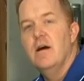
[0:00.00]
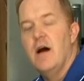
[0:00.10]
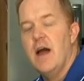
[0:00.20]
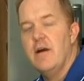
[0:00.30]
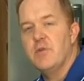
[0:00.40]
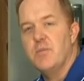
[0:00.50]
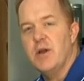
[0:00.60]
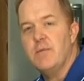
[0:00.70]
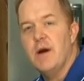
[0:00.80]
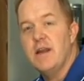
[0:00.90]
Hi
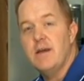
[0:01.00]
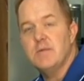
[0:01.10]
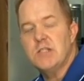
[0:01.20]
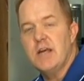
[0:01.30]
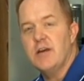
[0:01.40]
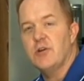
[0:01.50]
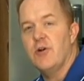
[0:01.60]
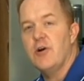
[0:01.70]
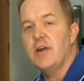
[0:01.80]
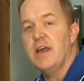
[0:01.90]
everybody, my name is Dana
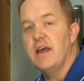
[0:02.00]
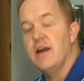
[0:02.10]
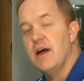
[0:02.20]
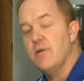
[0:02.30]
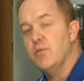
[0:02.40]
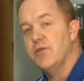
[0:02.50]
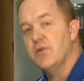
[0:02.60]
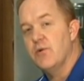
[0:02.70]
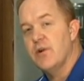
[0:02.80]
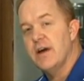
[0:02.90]
Clark and I am with the
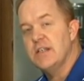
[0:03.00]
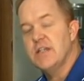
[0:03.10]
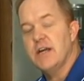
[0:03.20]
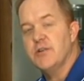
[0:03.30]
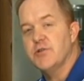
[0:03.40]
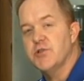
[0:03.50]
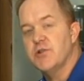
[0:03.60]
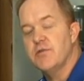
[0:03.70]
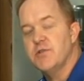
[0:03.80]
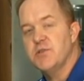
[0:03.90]
Nordyne Technical
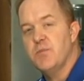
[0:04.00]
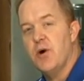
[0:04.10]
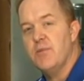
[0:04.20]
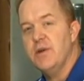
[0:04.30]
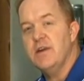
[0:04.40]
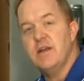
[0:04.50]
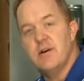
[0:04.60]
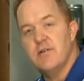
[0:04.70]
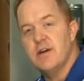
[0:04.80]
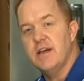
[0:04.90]
Service Department
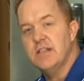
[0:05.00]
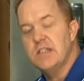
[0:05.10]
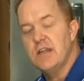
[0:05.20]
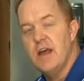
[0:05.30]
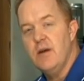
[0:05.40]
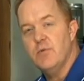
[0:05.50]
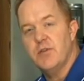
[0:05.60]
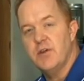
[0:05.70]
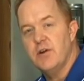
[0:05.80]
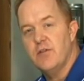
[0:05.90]
here again today
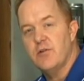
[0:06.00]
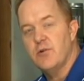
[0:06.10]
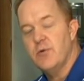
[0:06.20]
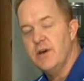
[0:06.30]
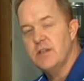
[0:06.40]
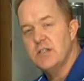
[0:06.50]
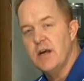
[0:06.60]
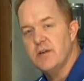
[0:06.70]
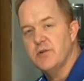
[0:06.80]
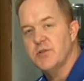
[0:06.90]
with another quick
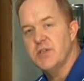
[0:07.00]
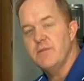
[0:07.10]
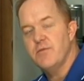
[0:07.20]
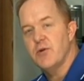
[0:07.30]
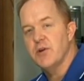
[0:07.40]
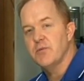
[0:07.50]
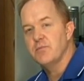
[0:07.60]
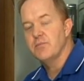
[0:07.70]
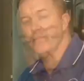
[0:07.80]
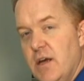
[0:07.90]
technical tip for you.
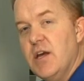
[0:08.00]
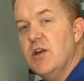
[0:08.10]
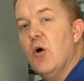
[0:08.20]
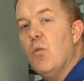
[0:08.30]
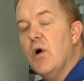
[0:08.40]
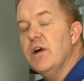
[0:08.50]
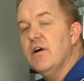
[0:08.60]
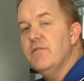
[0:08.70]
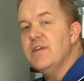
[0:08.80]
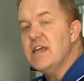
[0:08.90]
You know, one
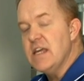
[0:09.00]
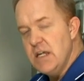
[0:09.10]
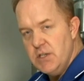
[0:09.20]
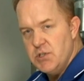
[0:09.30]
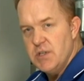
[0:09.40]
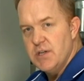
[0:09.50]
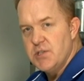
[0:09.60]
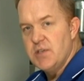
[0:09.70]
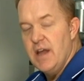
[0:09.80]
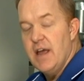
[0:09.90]
of the
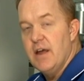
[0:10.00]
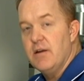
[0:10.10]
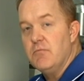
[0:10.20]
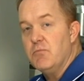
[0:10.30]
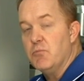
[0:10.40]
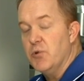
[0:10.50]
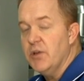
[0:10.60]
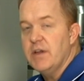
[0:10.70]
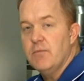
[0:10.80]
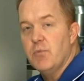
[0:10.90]
easiest and
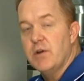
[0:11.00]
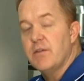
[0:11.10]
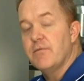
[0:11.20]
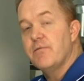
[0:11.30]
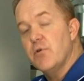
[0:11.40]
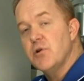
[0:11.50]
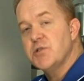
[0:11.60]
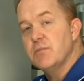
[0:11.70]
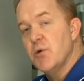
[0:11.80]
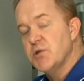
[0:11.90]
really one of the
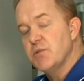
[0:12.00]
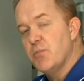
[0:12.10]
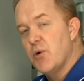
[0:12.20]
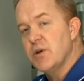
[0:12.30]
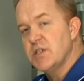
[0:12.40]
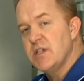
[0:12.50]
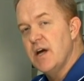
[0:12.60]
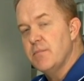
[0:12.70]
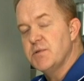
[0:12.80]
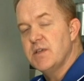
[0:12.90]
first and most important
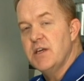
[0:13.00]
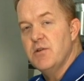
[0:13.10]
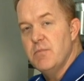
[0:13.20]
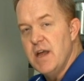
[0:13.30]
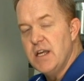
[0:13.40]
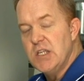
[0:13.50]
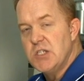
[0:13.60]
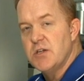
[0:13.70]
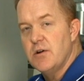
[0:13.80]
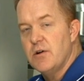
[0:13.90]
steps that you may
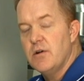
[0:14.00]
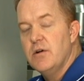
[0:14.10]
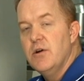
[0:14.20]
consider